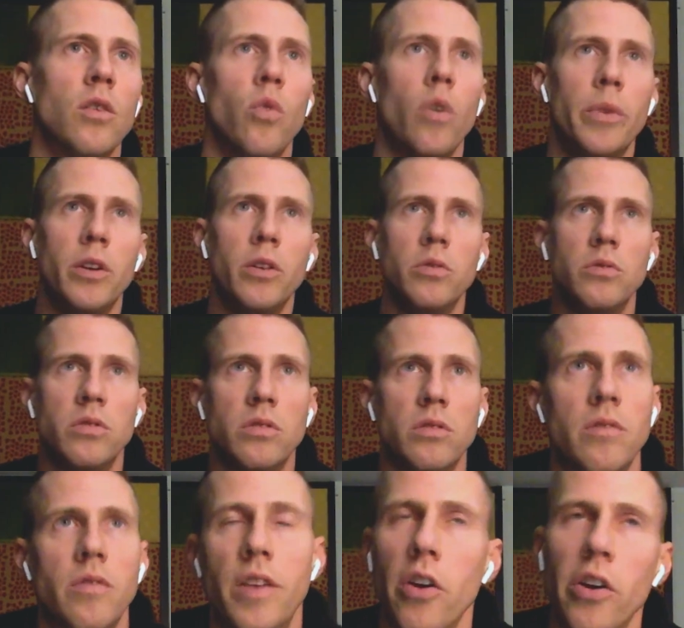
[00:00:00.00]
a woman who's
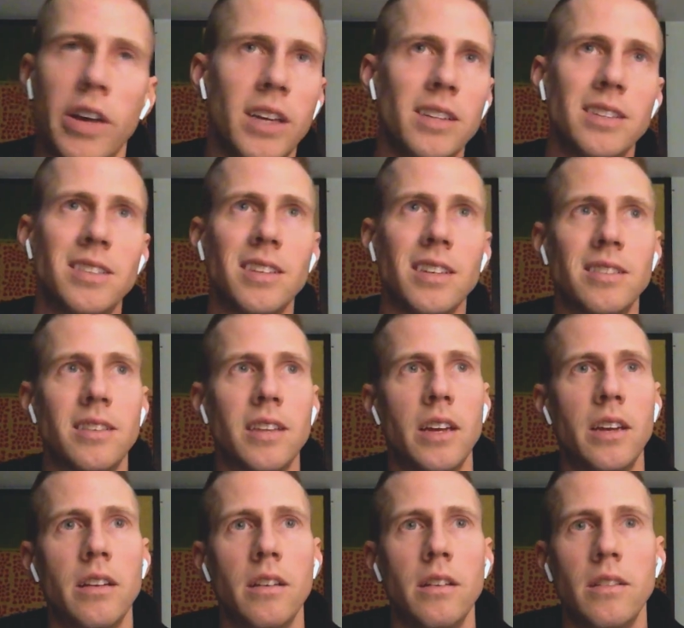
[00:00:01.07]
very
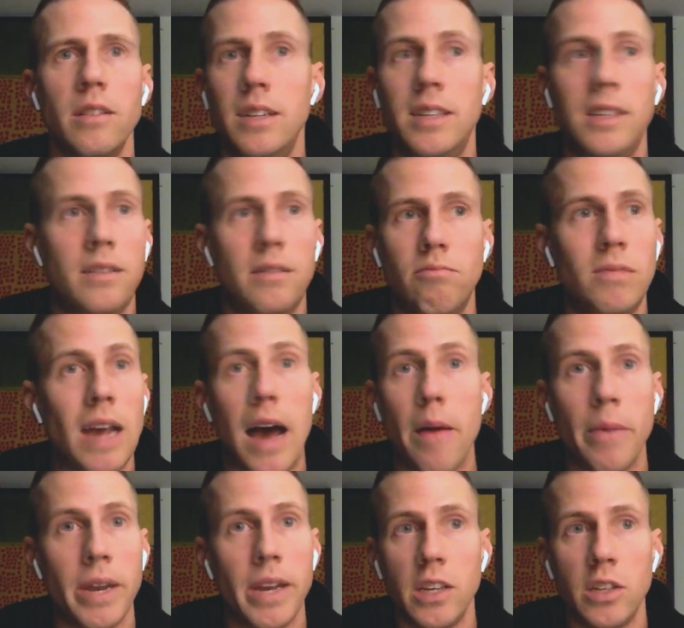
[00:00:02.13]
consistent,
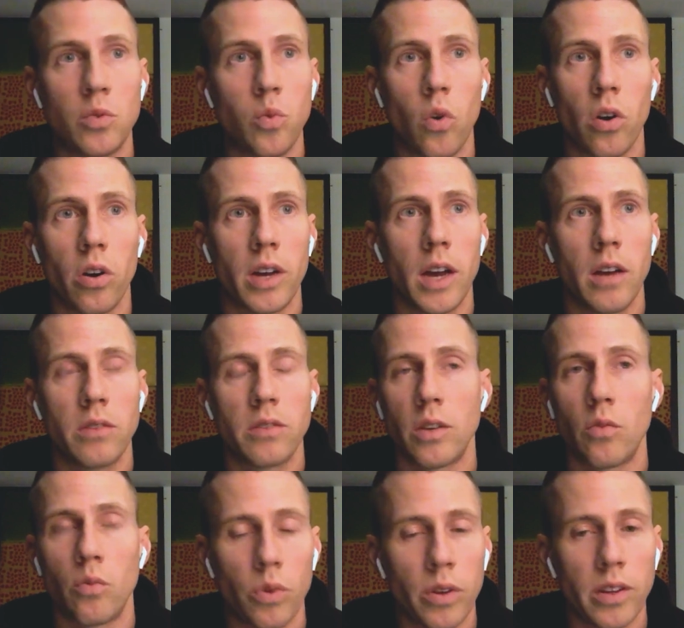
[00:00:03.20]
dominates
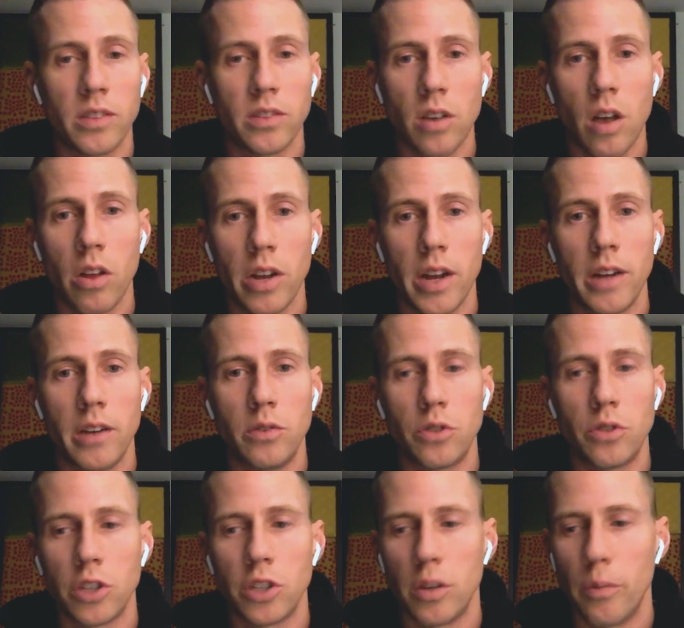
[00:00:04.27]
workouts, really solid on
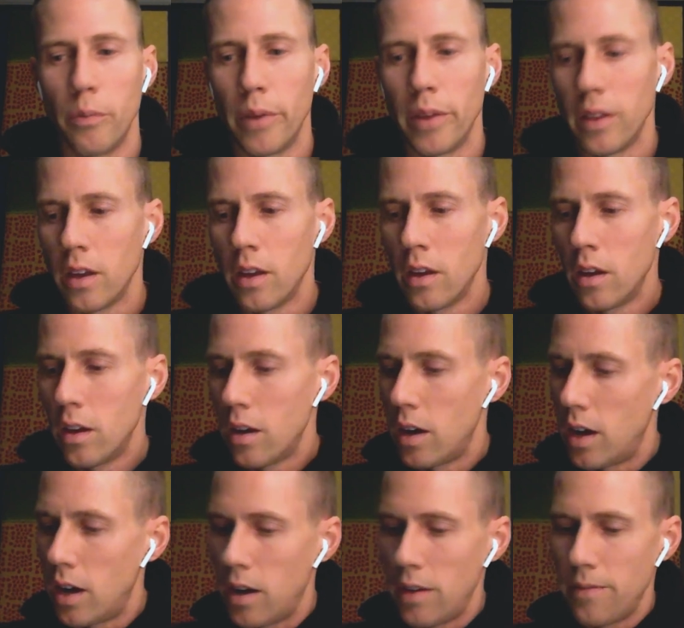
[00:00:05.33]
nutrition, but
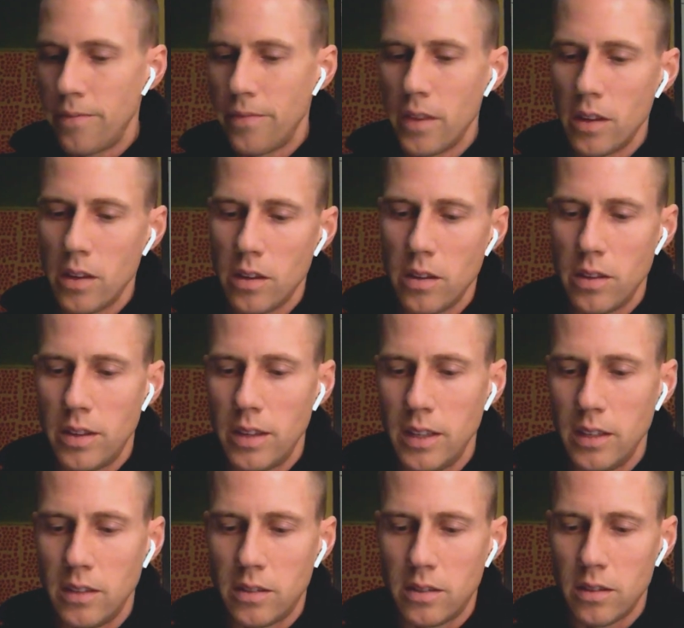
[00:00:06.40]

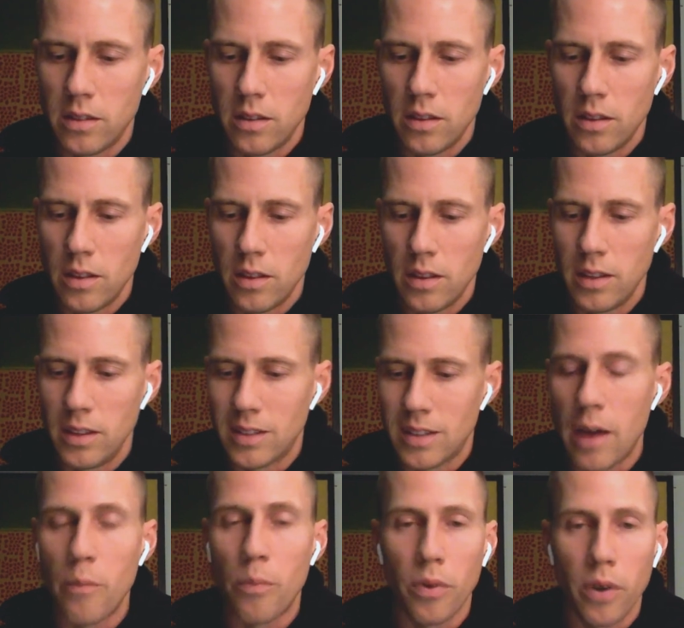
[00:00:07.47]
these
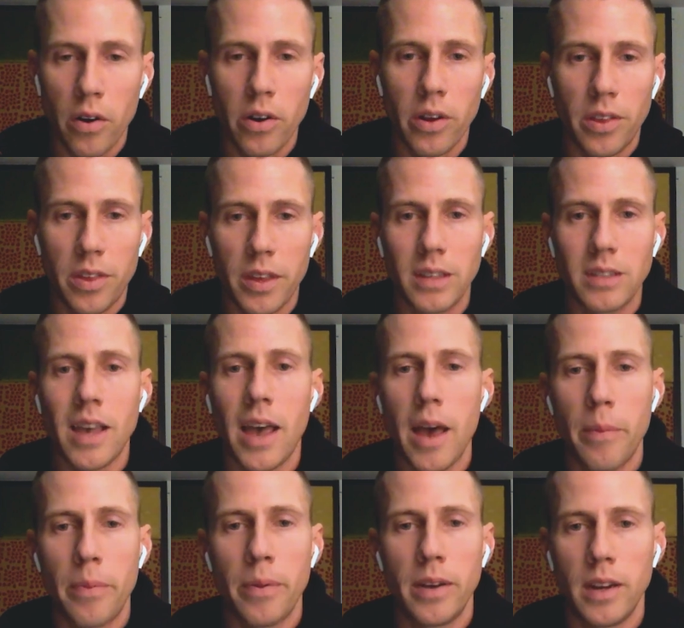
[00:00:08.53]
temporary things
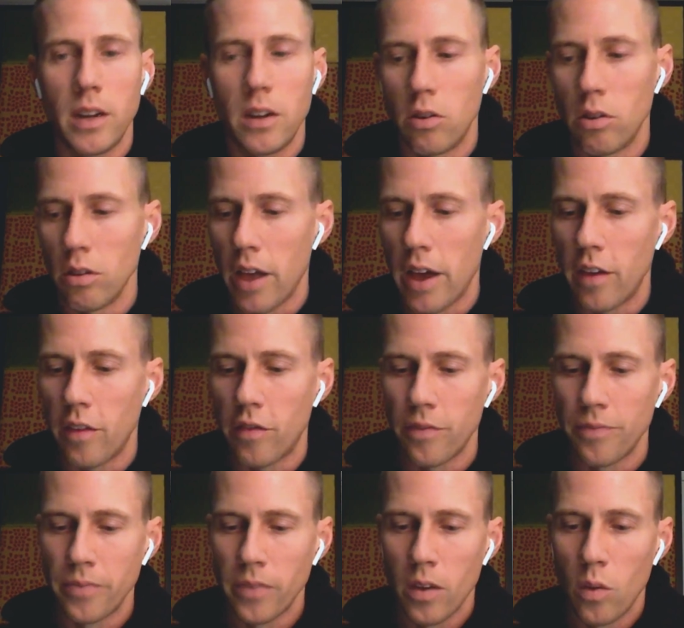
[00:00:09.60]
happening in her life
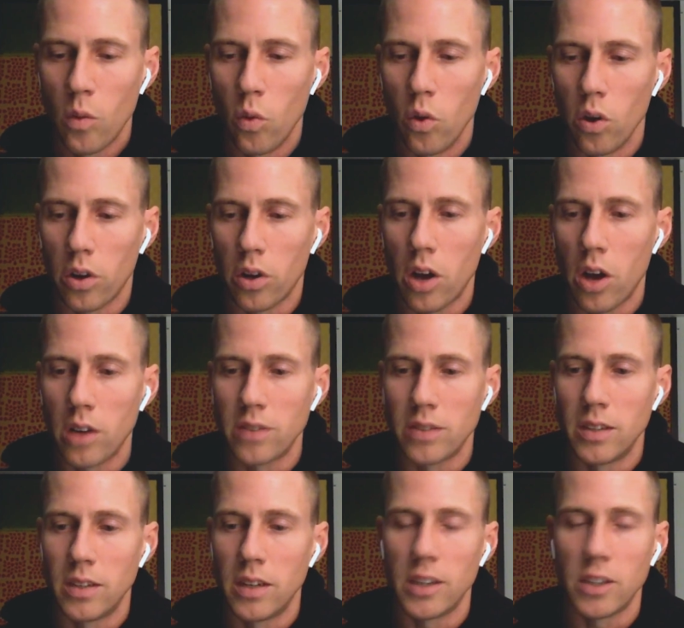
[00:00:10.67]
were
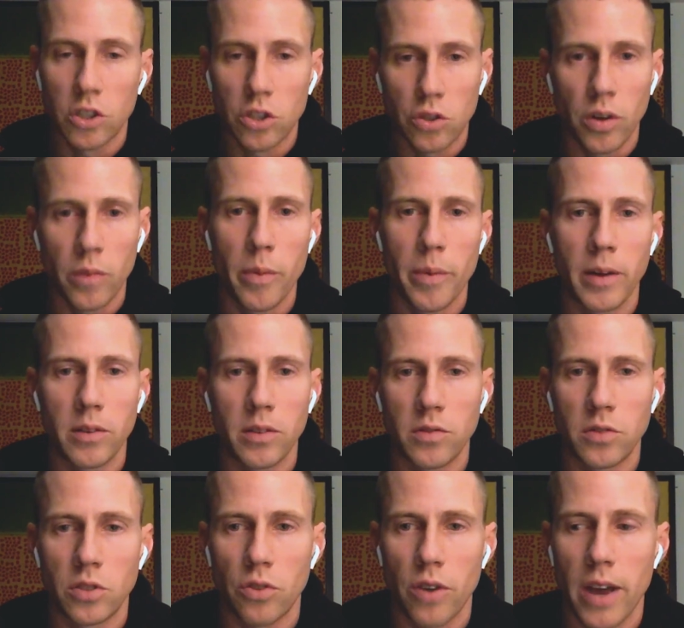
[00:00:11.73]
causing an extreme amount of
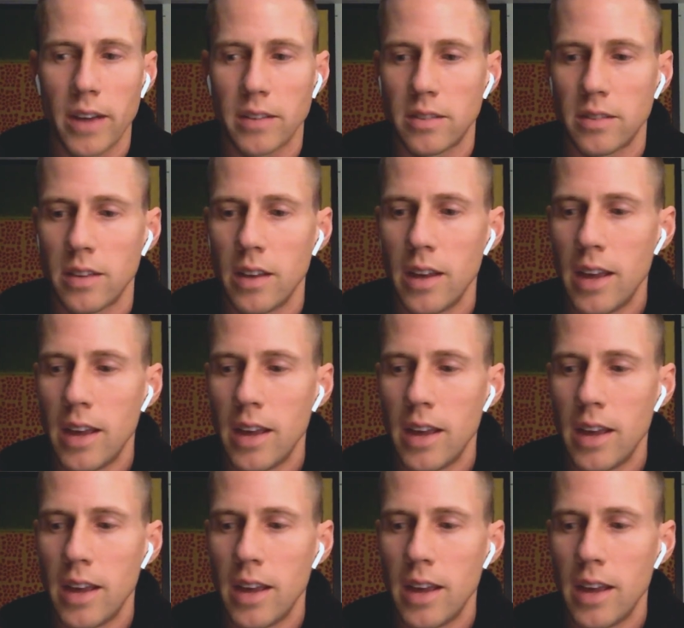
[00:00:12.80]
stress,